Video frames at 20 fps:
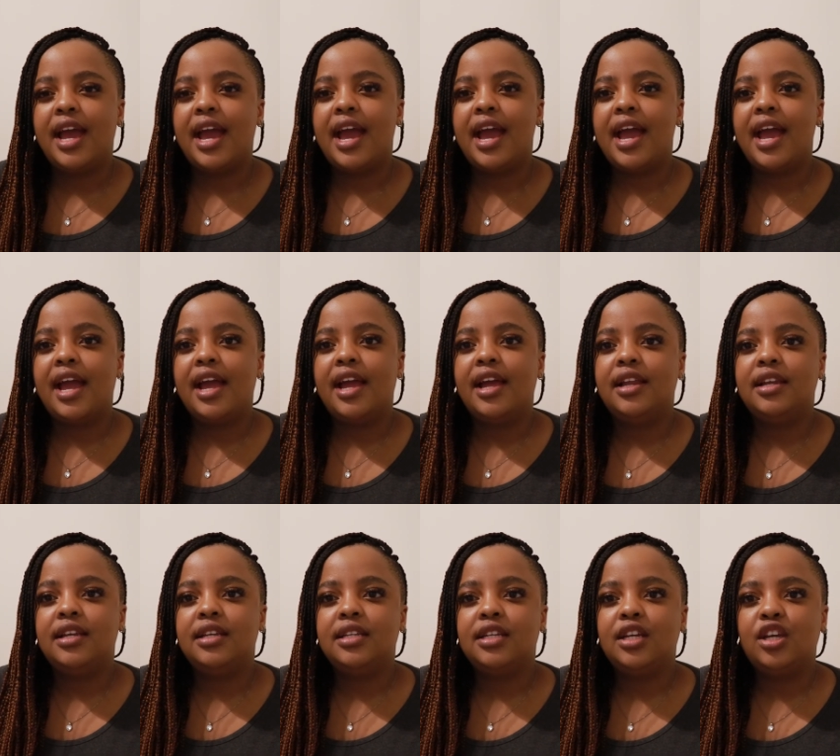
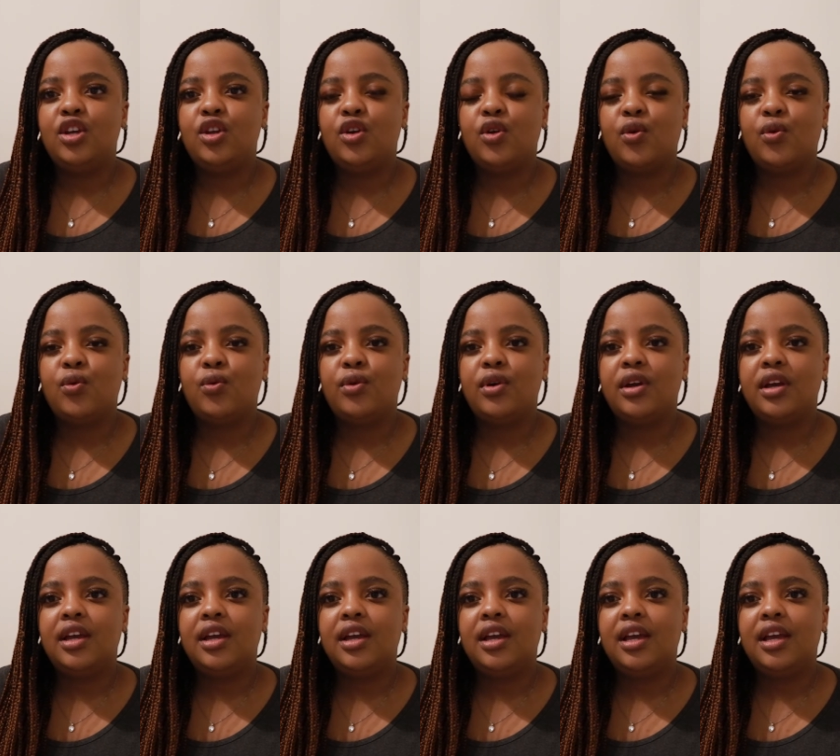And, you know,
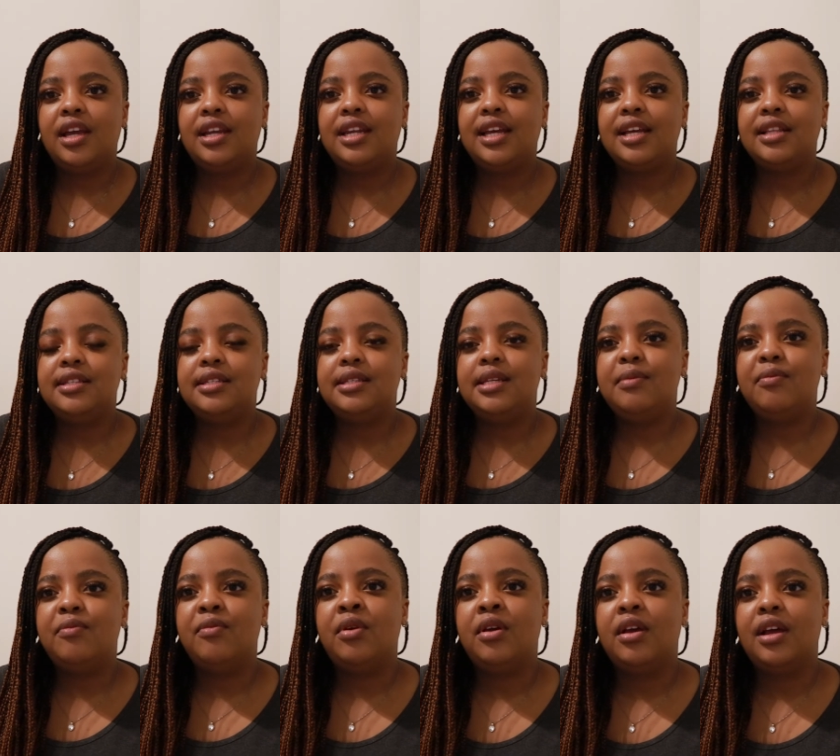it can
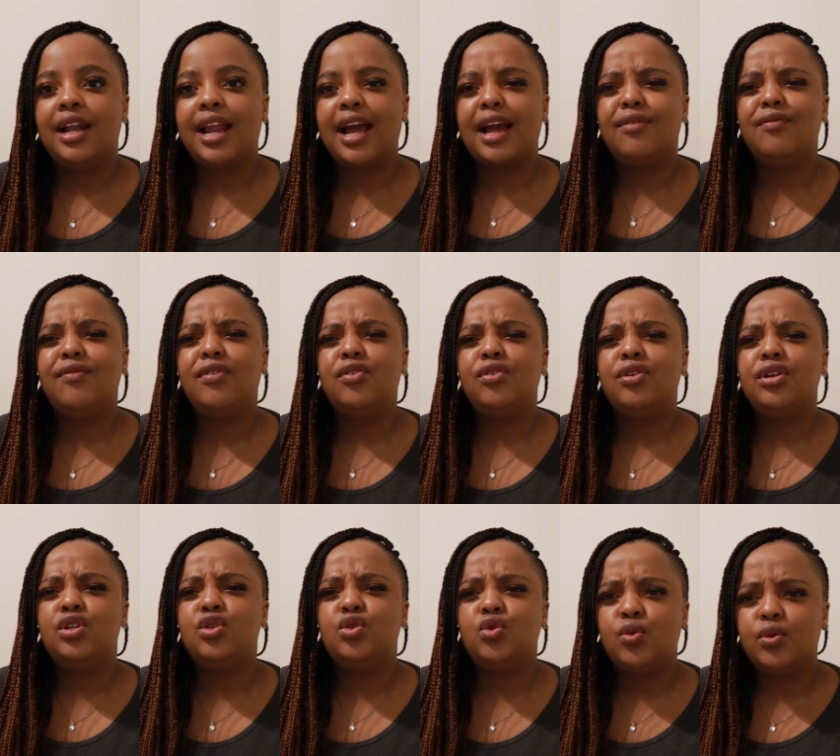seem like a
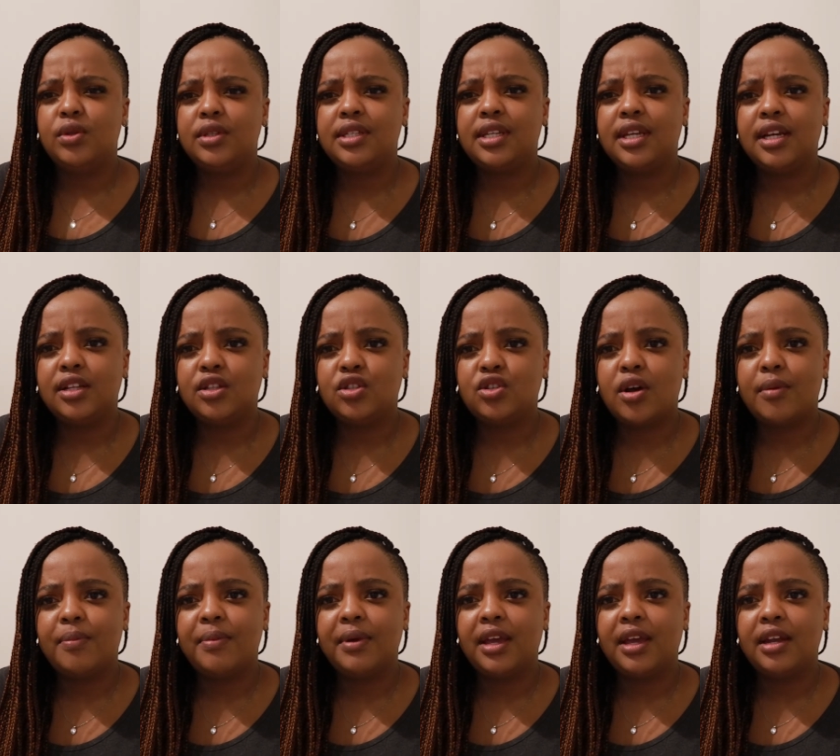very daunting
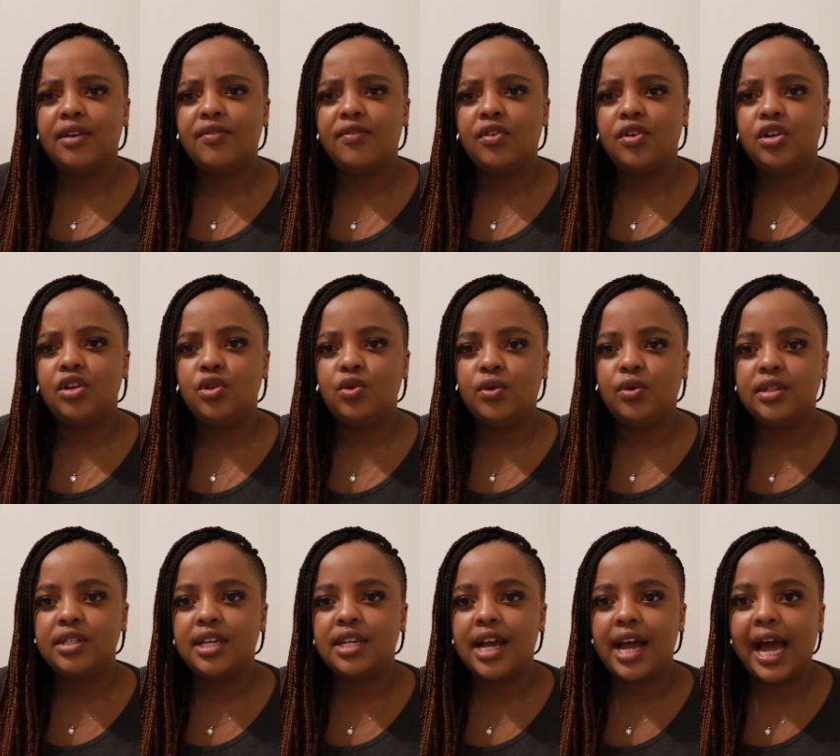topic and a very
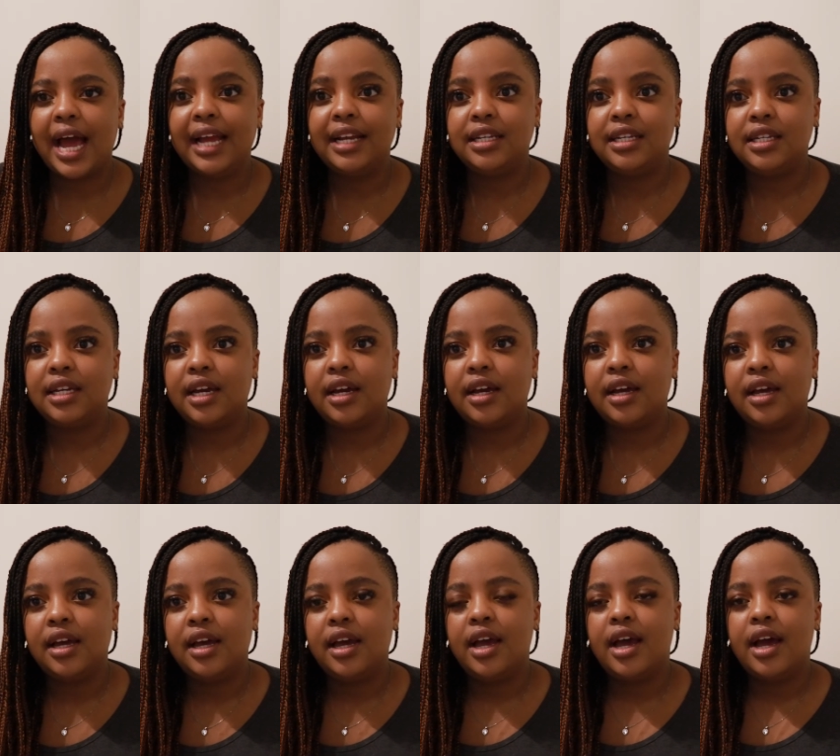daunting idea
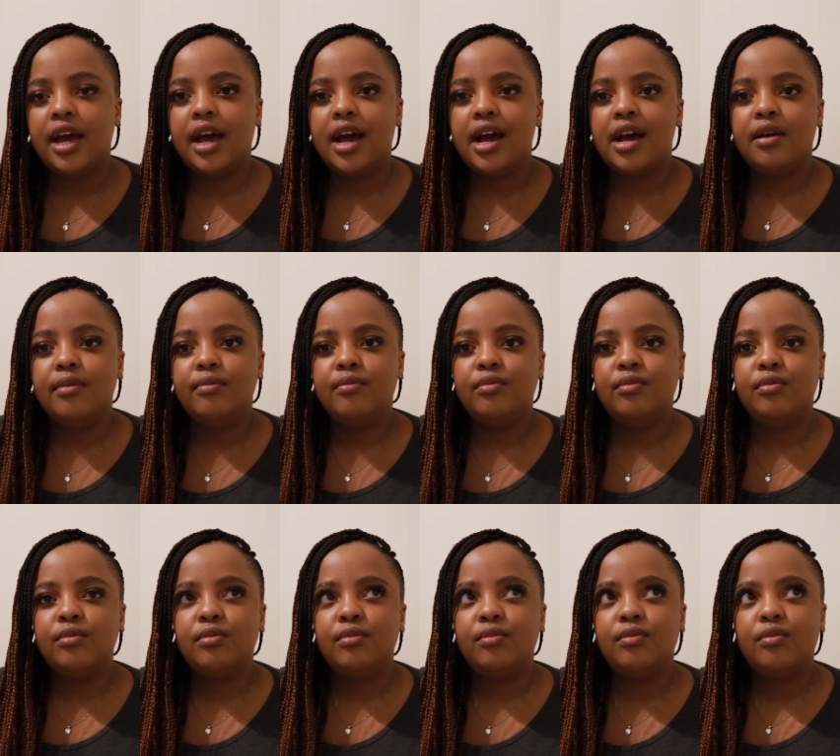
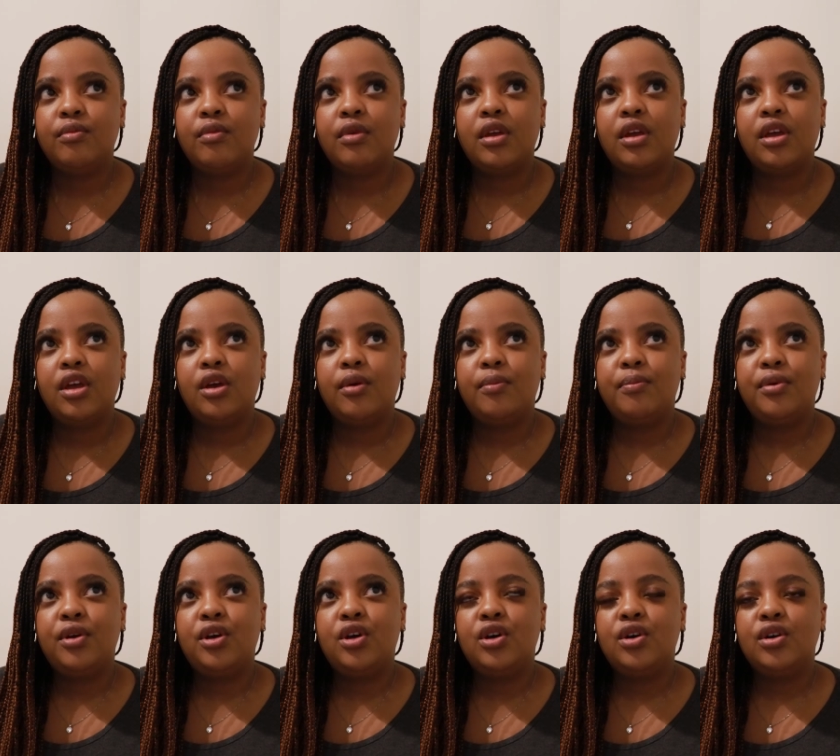um,
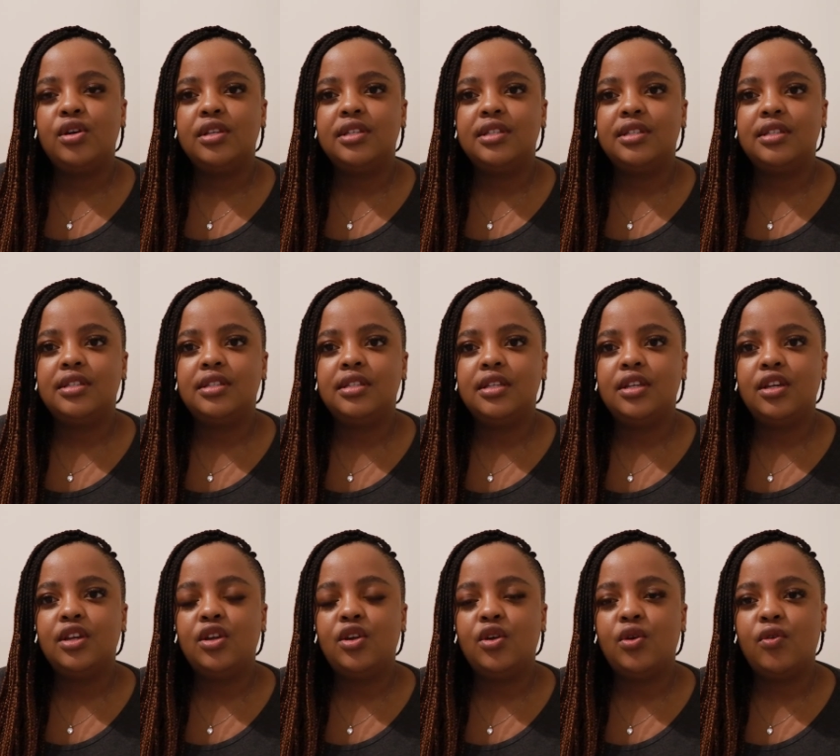because,
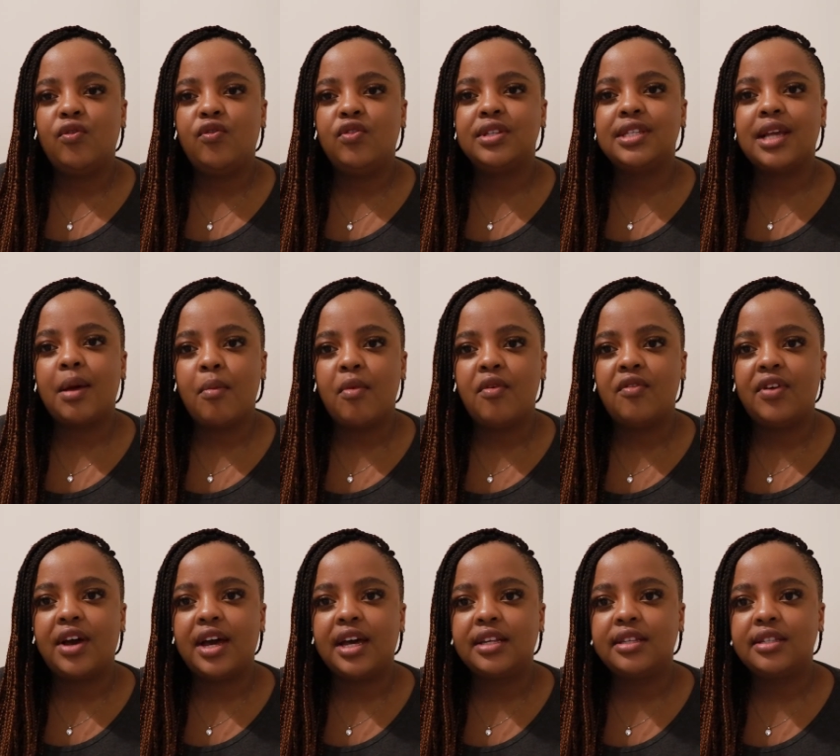you know, for some of
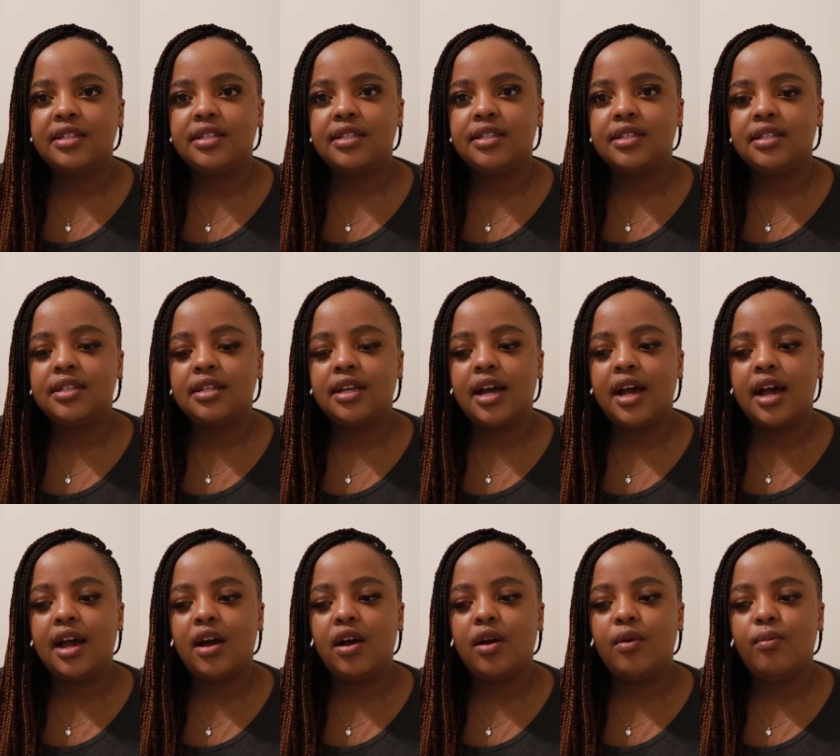us,
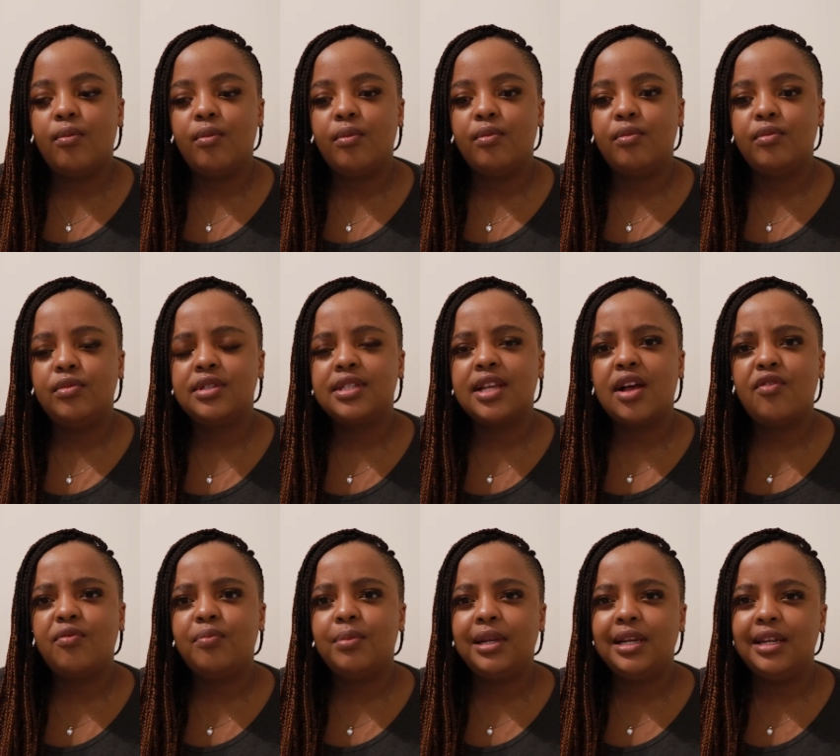um,
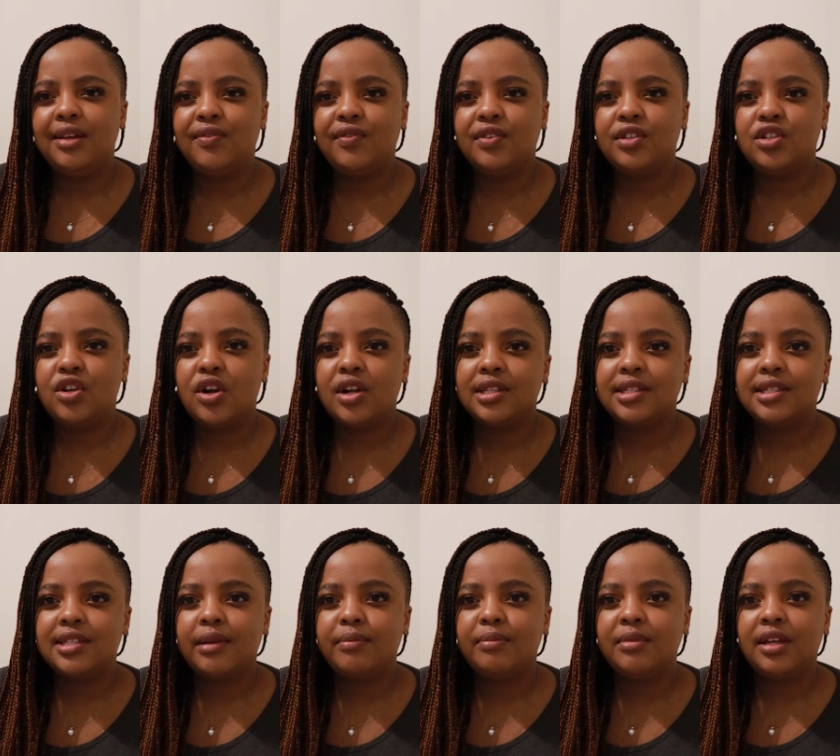self belief is not
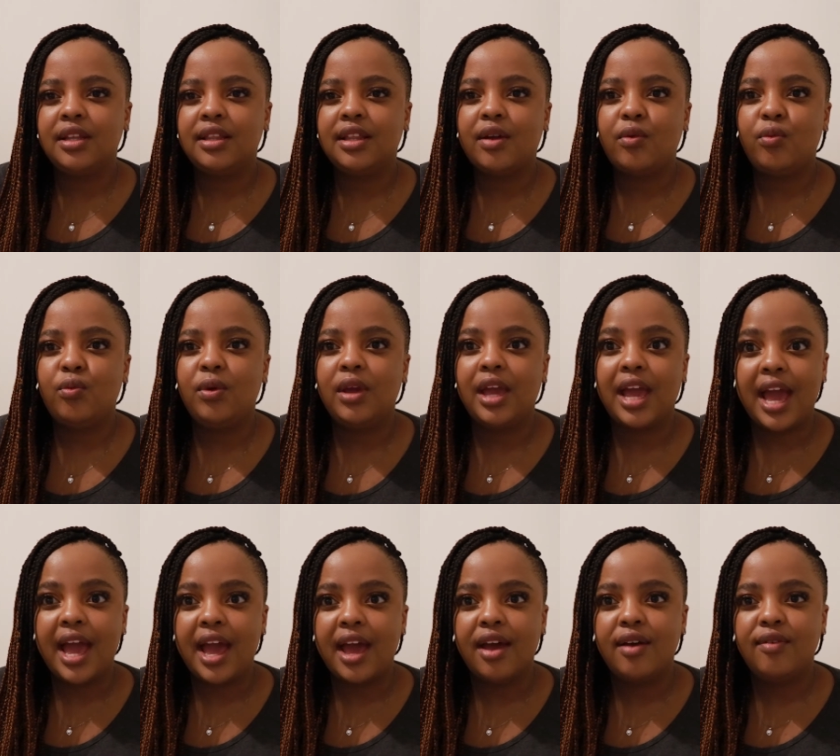something that we
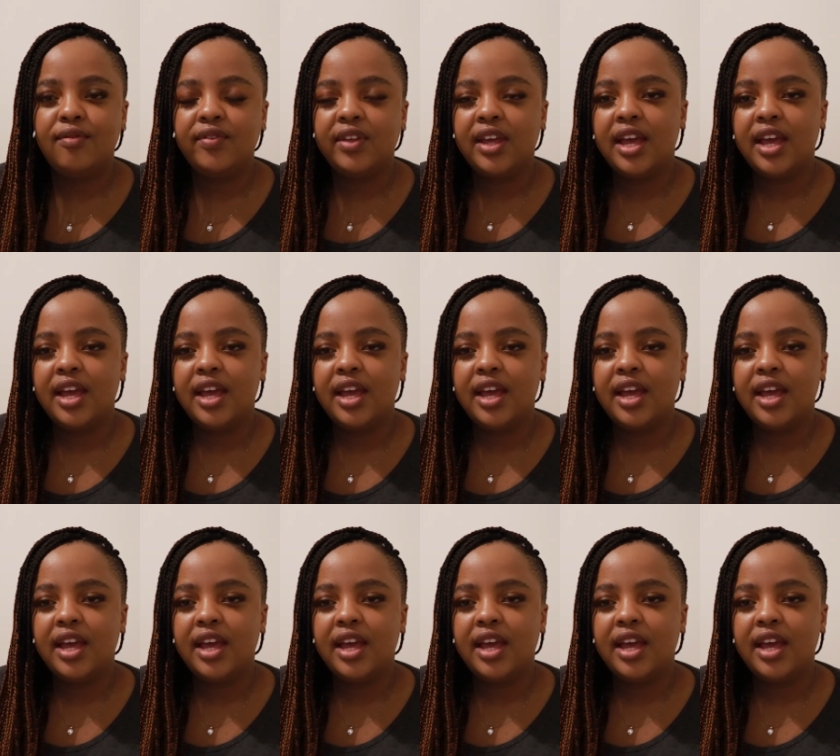have.